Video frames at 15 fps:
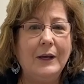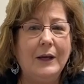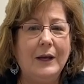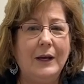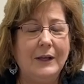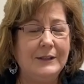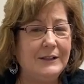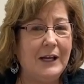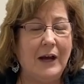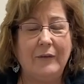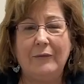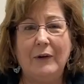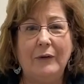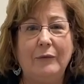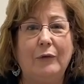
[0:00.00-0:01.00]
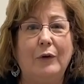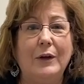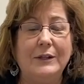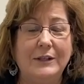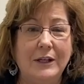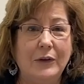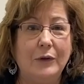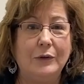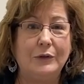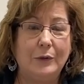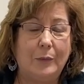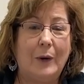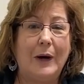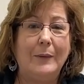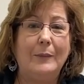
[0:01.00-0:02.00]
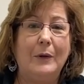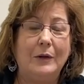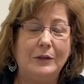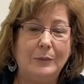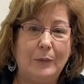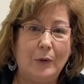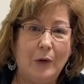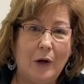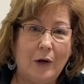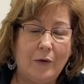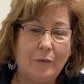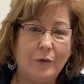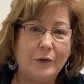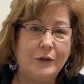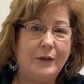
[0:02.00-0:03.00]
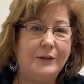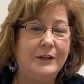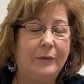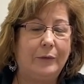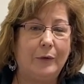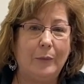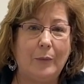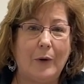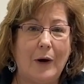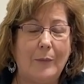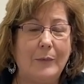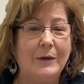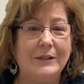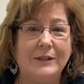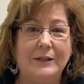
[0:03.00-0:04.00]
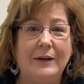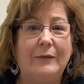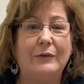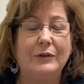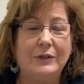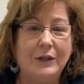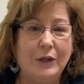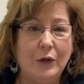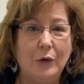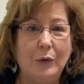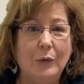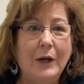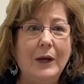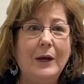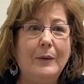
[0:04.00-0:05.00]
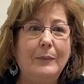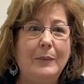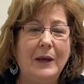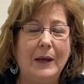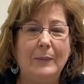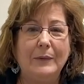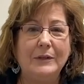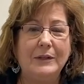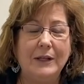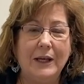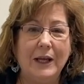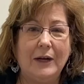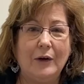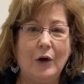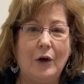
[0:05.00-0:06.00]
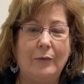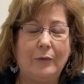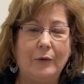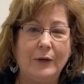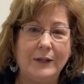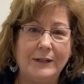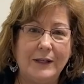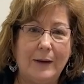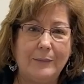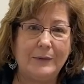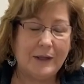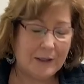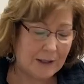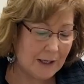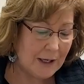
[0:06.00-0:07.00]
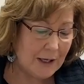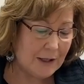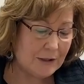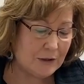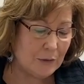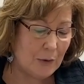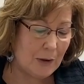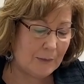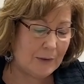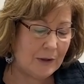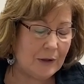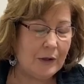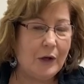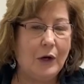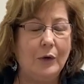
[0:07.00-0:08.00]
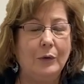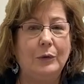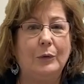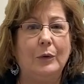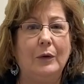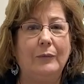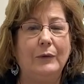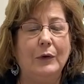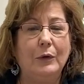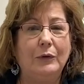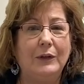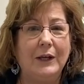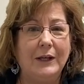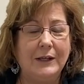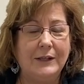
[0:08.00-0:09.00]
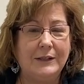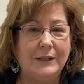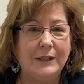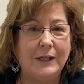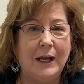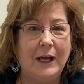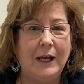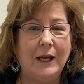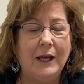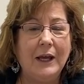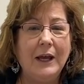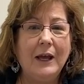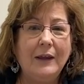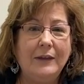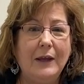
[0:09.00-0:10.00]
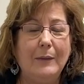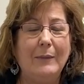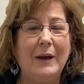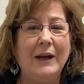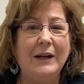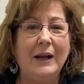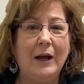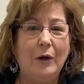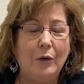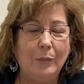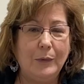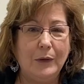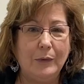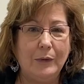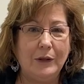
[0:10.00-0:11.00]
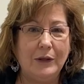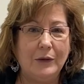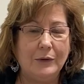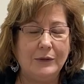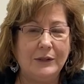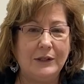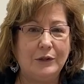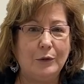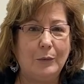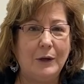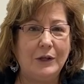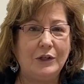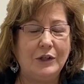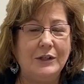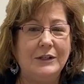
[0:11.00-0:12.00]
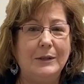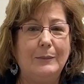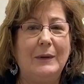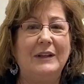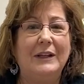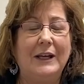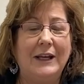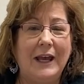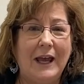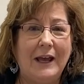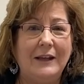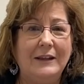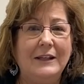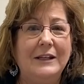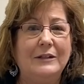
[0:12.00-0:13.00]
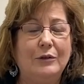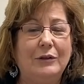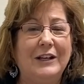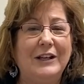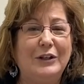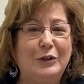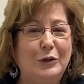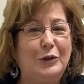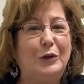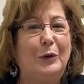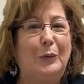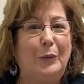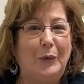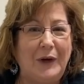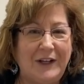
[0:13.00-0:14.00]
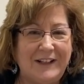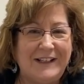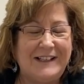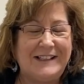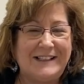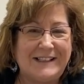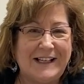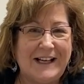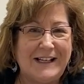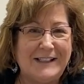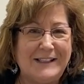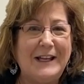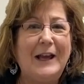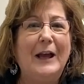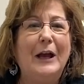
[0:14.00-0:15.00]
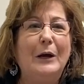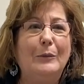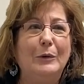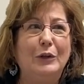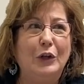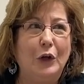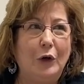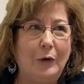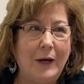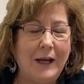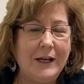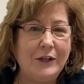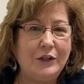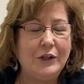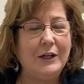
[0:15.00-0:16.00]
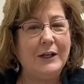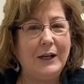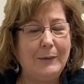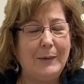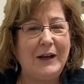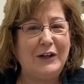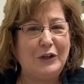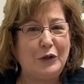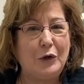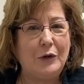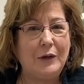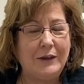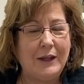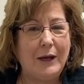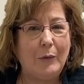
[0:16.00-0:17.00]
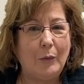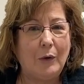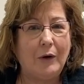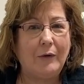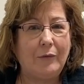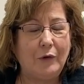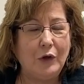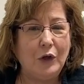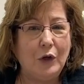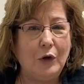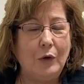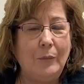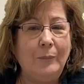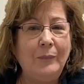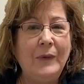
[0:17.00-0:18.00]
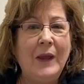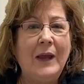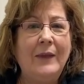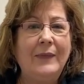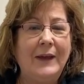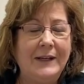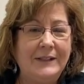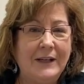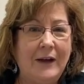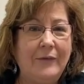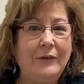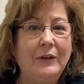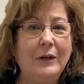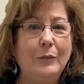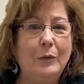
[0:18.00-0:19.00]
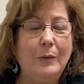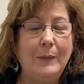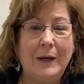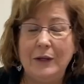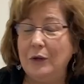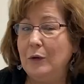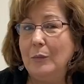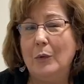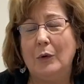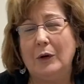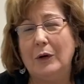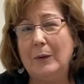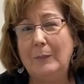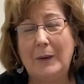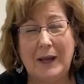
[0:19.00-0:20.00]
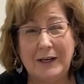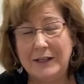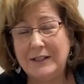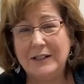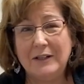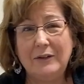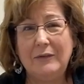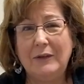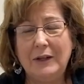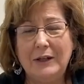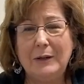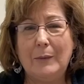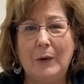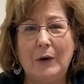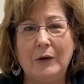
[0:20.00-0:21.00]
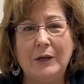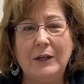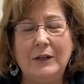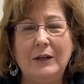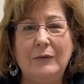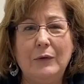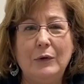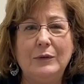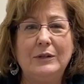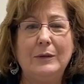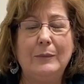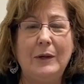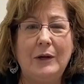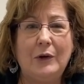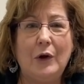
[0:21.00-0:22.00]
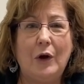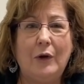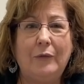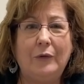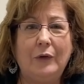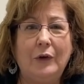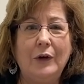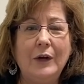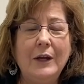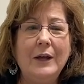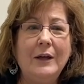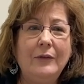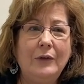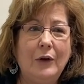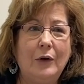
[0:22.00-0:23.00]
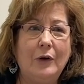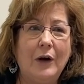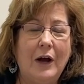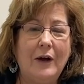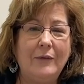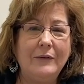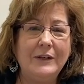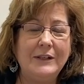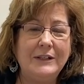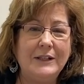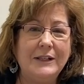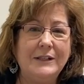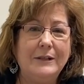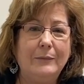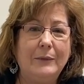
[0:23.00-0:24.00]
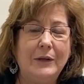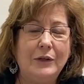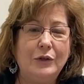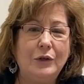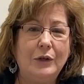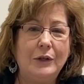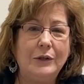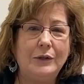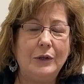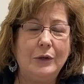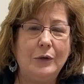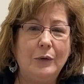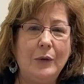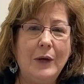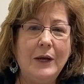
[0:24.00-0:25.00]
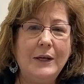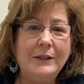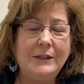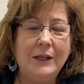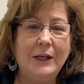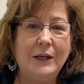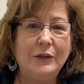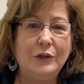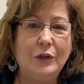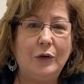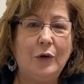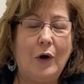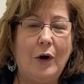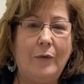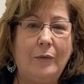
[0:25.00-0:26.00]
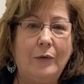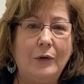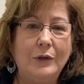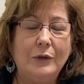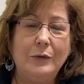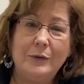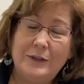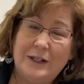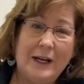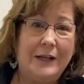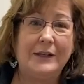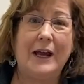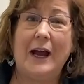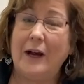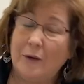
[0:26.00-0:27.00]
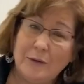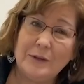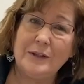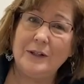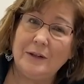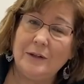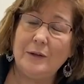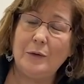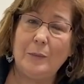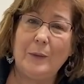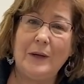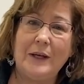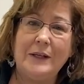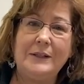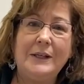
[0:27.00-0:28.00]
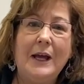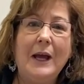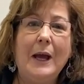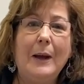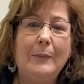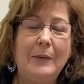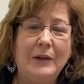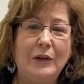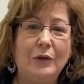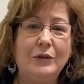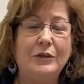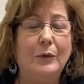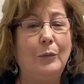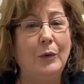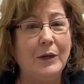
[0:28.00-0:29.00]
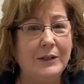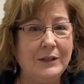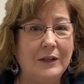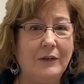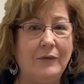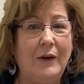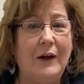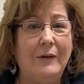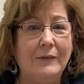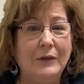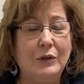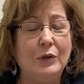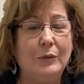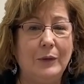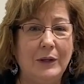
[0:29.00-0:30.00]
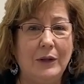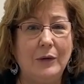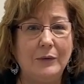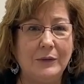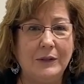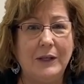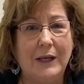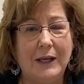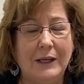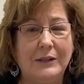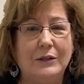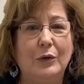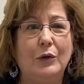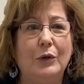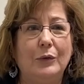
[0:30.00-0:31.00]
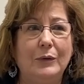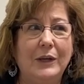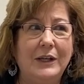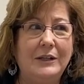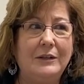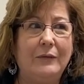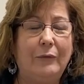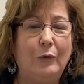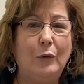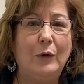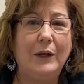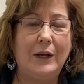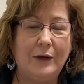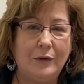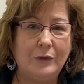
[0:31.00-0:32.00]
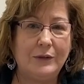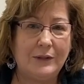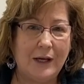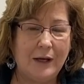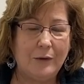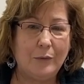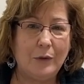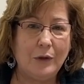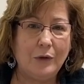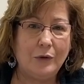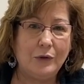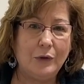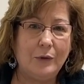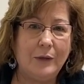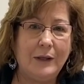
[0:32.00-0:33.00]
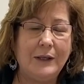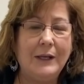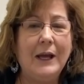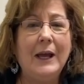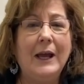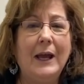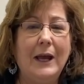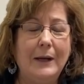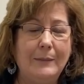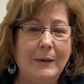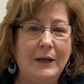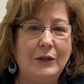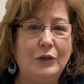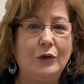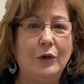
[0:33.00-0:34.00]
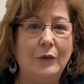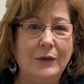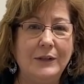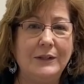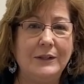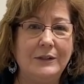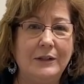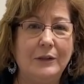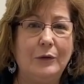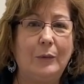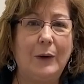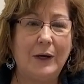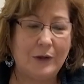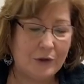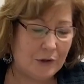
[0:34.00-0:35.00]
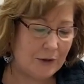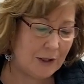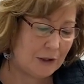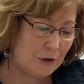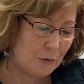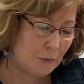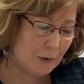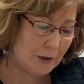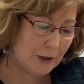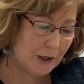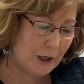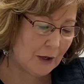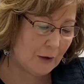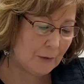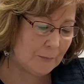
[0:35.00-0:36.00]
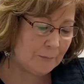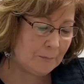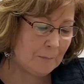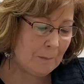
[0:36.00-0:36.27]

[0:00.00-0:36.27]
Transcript: It's not fun for us either to write multiple offers on different properties and never see you be able to get an offer accepted. So I'm going to go through a few things today that might help you in those situations. But again, these are things you should really discuss with your agent and make sure that they work for you. They definitely will make you more competitive in the market. If you submit an offer, there are obviously some things you can do to get your offer to stand out a little bit, but there's some risk involved in doing those things. So you need to fully understand what you're doing and make sure this is the direction that you want to go.